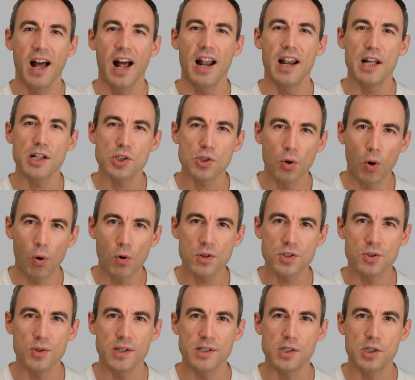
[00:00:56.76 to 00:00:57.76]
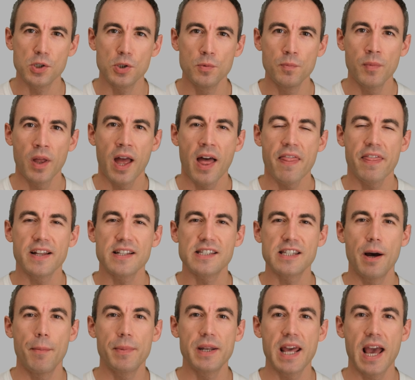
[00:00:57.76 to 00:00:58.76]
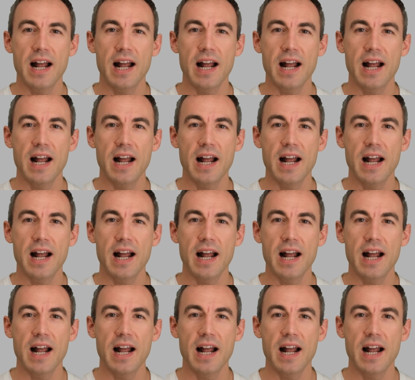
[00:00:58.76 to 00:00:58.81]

Let's also assume that somebody